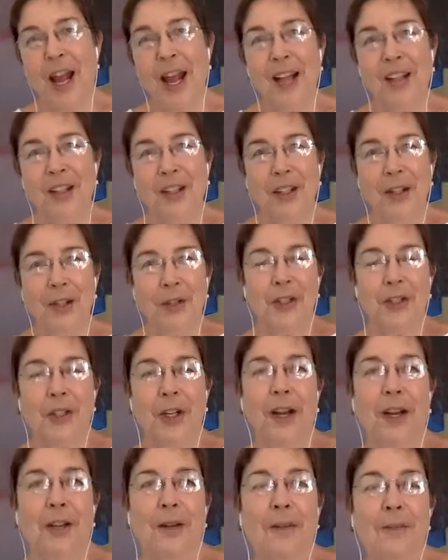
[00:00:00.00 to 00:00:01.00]
And
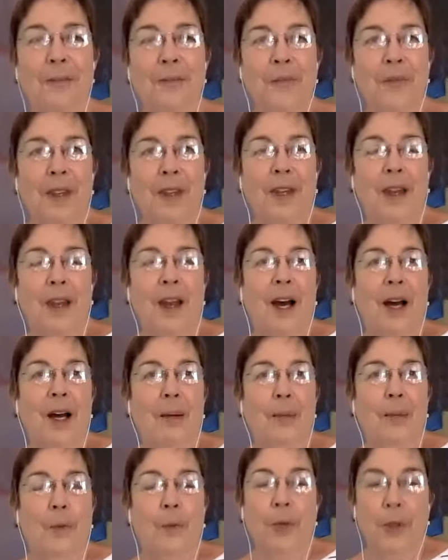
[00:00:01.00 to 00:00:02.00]
John,
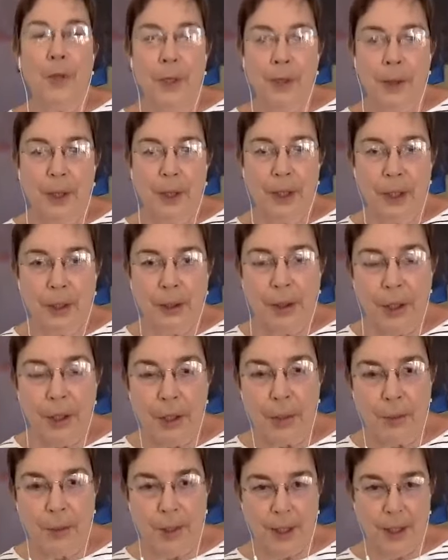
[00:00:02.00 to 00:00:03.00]
with your
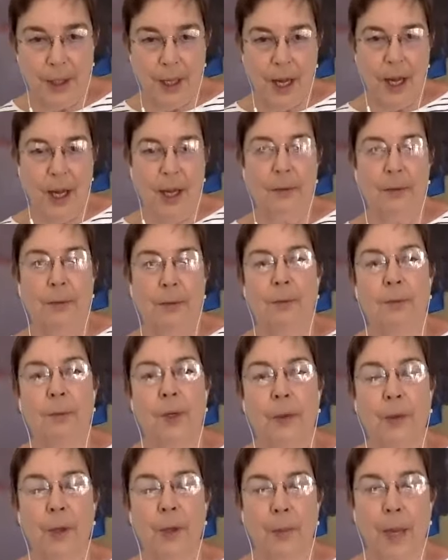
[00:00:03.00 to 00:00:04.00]
encouragement, I
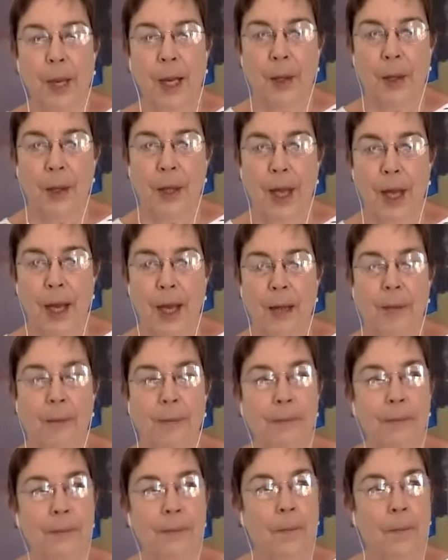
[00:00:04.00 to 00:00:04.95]
wrote about that.